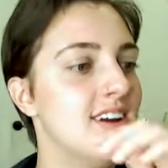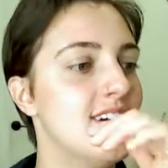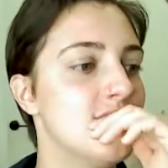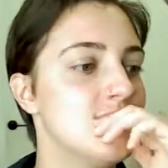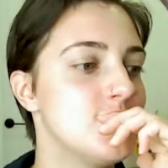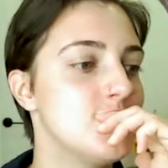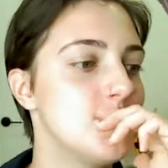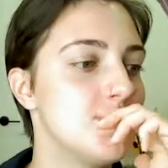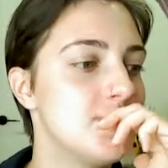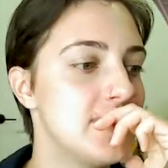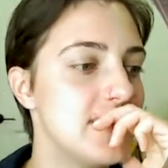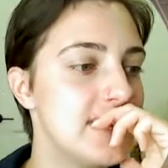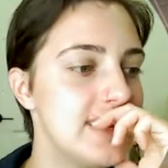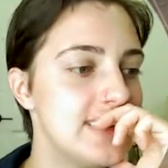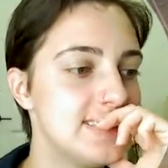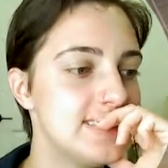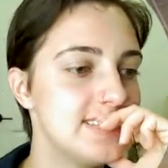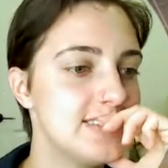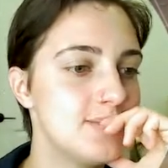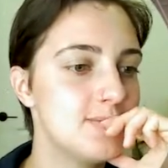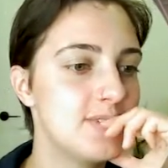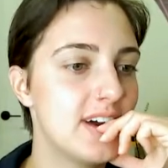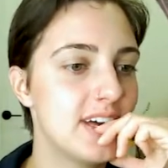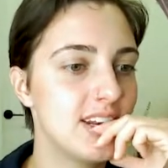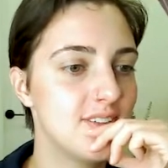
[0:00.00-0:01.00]
So I'm thinking
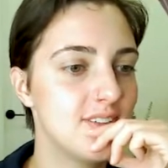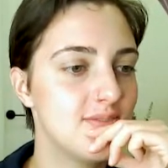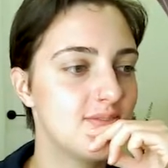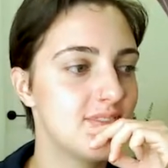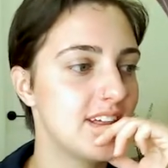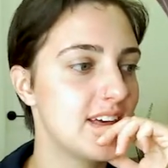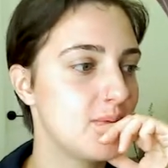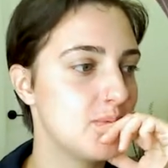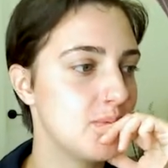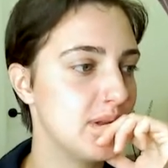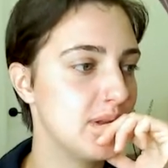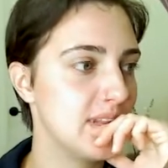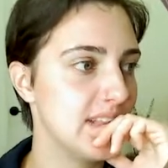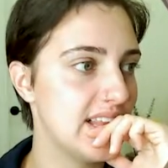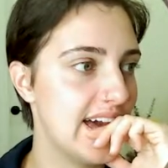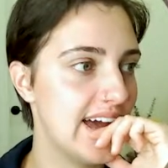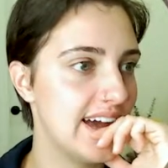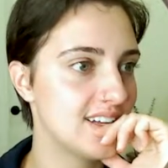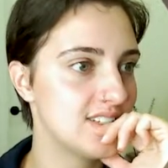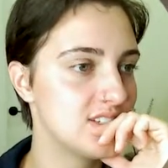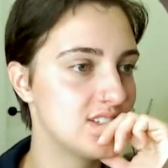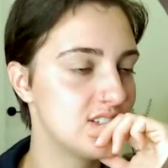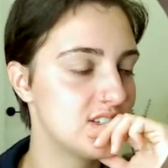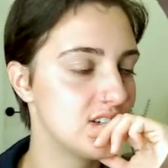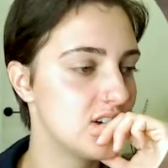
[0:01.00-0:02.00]
some kind of like
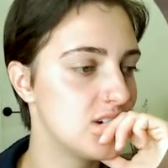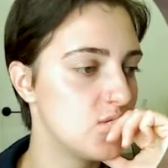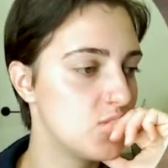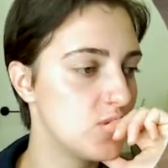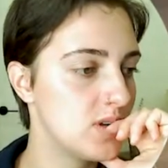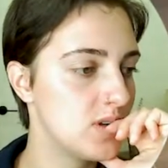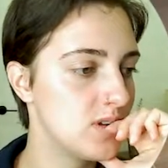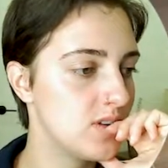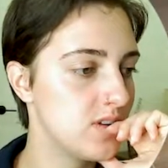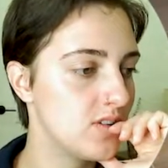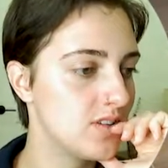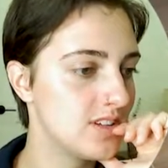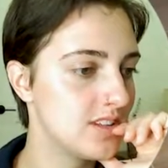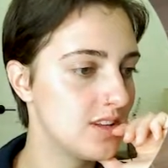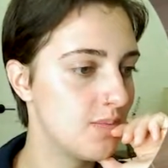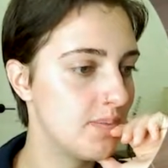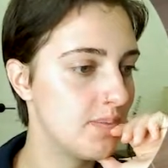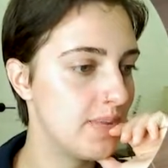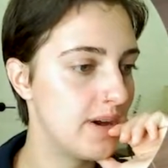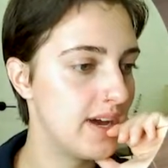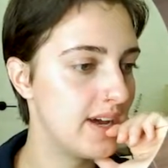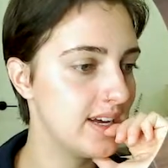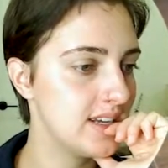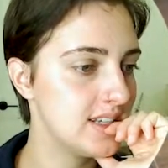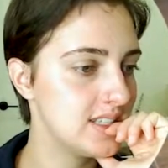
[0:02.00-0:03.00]
plaster would look the
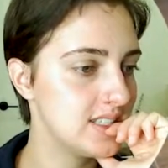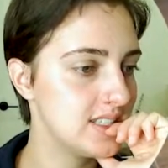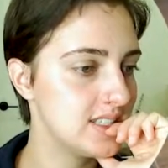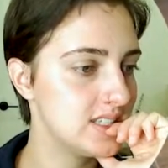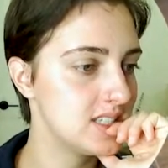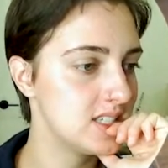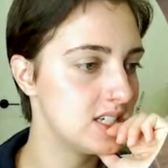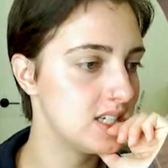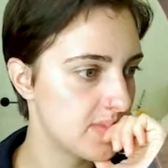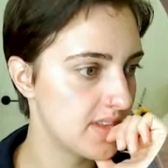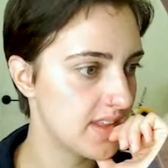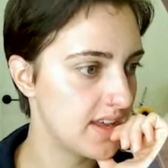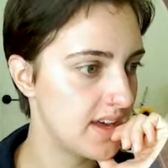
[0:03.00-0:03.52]
best.